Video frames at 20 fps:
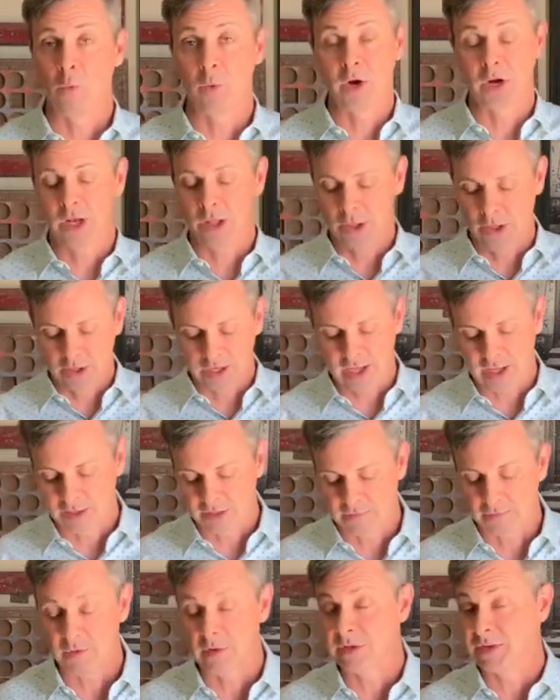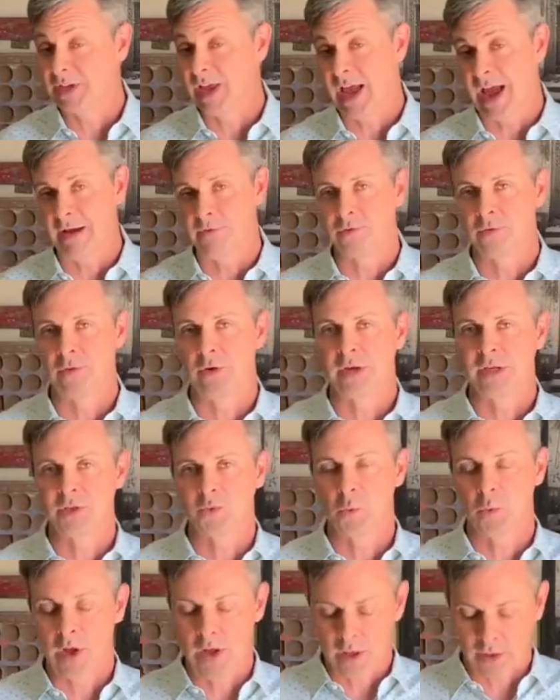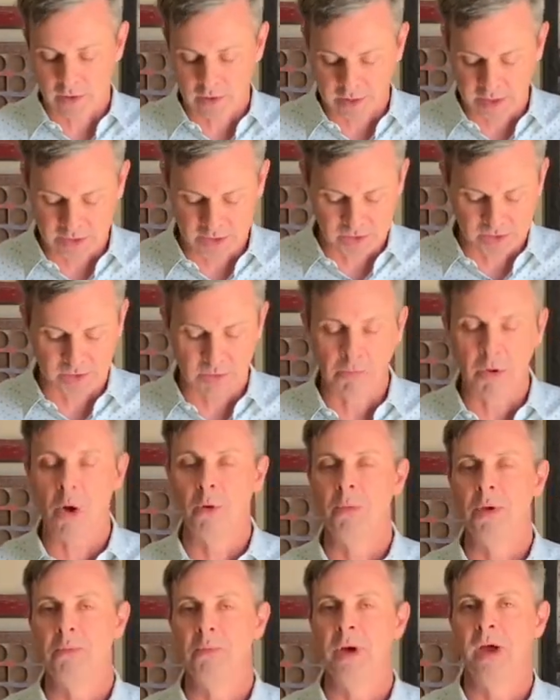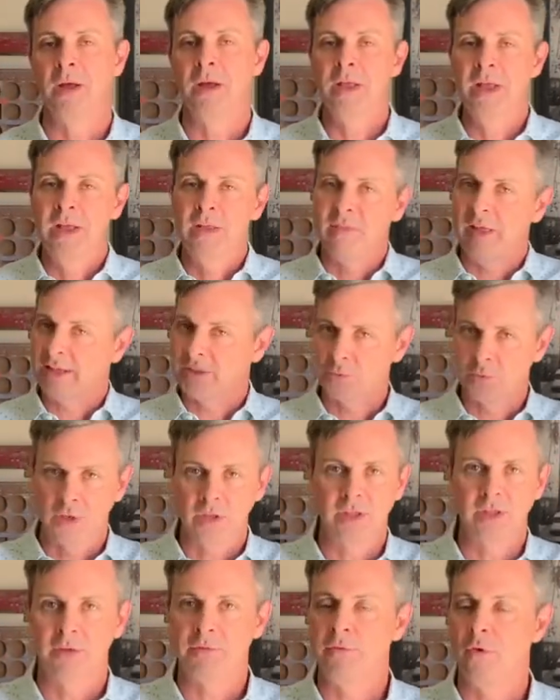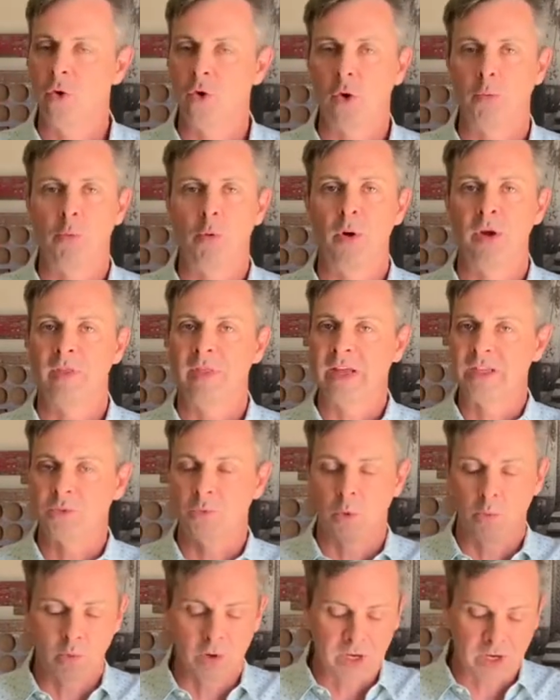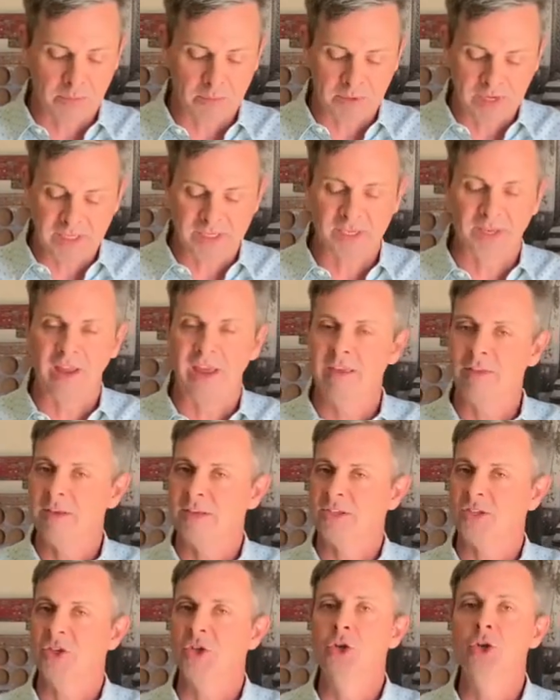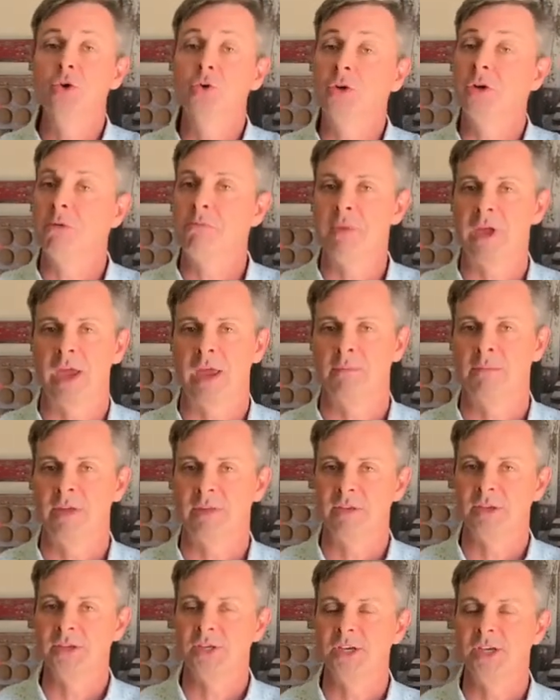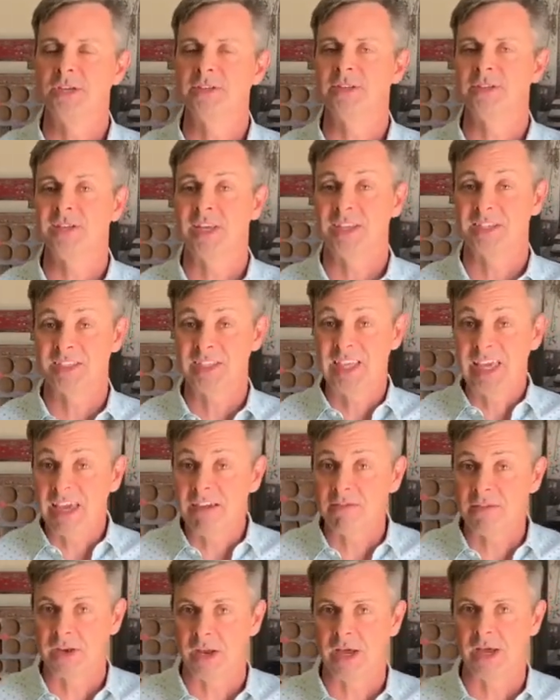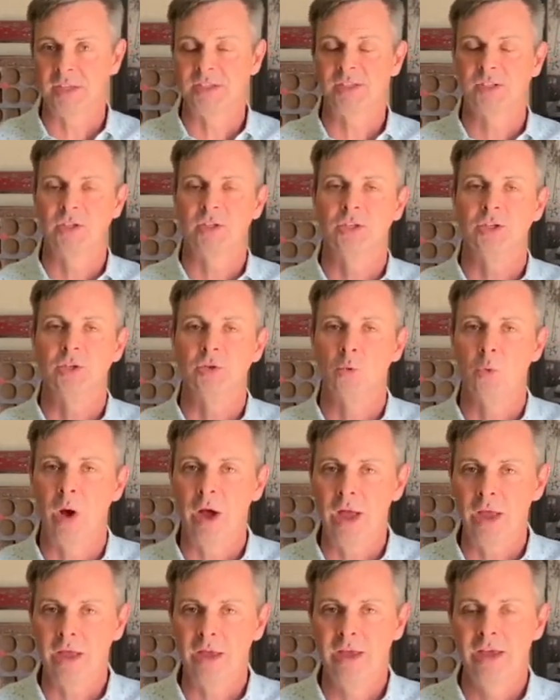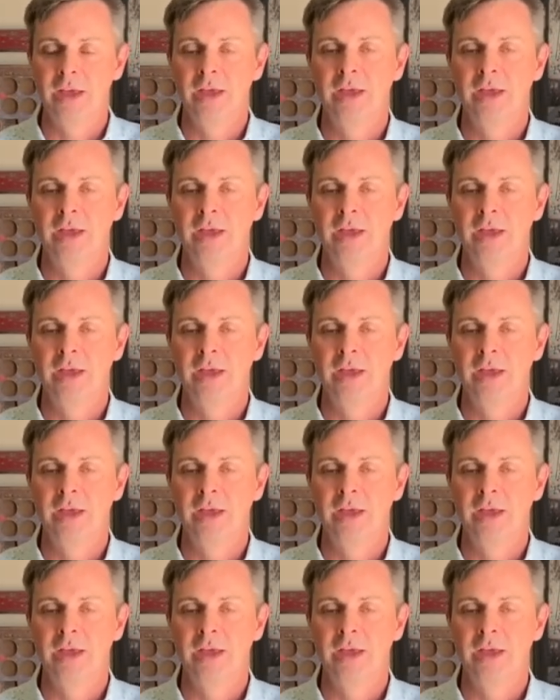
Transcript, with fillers: We're going to look at the verse after it as well in just a moment, but that's really the focal point. That's where we're going to be today. This new commandment that Jesus has given us to do what?